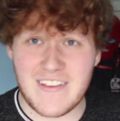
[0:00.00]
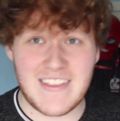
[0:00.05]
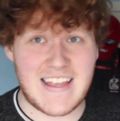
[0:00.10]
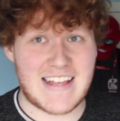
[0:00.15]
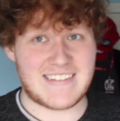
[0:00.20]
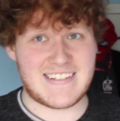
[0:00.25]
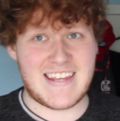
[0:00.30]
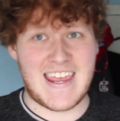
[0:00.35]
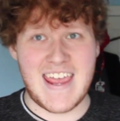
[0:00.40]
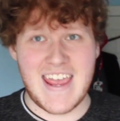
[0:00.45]
mean,
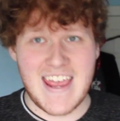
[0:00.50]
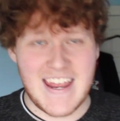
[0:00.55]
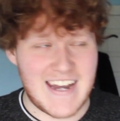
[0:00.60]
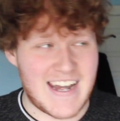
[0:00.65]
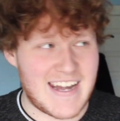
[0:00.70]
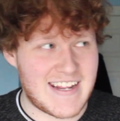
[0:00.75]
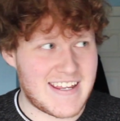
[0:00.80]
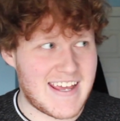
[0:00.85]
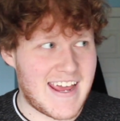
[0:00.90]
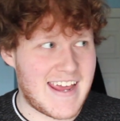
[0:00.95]
that's it in
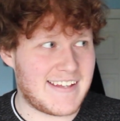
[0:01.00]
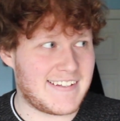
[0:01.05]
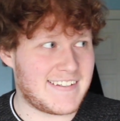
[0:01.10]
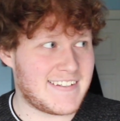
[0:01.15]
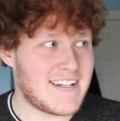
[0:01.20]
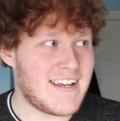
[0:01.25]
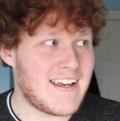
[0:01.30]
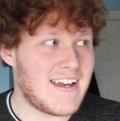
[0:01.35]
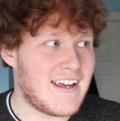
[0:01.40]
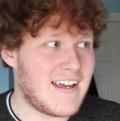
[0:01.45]
any
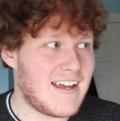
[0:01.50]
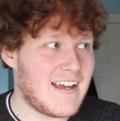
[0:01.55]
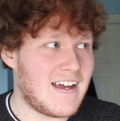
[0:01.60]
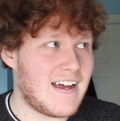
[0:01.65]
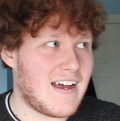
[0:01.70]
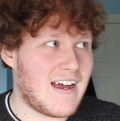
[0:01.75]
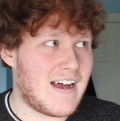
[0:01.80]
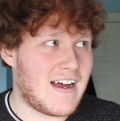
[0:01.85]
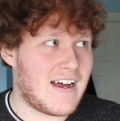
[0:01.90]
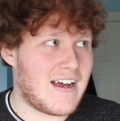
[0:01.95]
case.
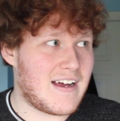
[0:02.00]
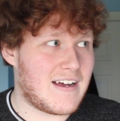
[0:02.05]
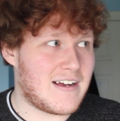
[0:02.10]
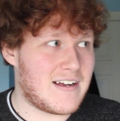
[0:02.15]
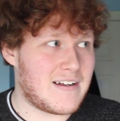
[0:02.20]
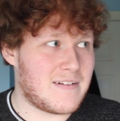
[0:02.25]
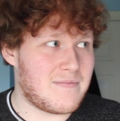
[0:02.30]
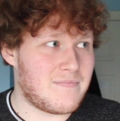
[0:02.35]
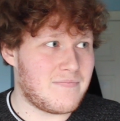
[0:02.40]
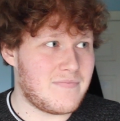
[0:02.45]

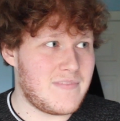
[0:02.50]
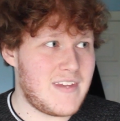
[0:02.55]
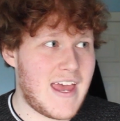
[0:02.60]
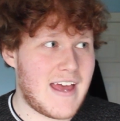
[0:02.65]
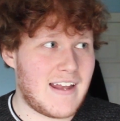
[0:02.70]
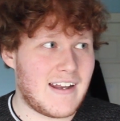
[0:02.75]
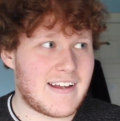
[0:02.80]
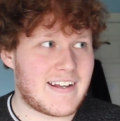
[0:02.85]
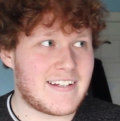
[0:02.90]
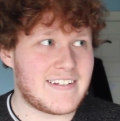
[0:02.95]

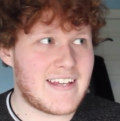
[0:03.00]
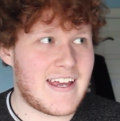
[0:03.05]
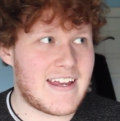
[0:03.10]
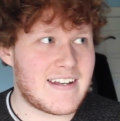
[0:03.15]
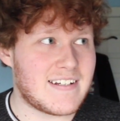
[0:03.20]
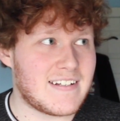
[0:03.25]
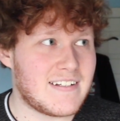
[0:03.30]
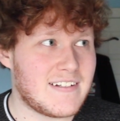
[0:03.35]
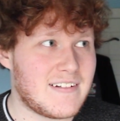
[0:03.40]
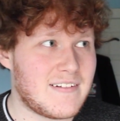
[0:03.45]
Yeah, like I
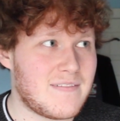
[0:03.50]
said.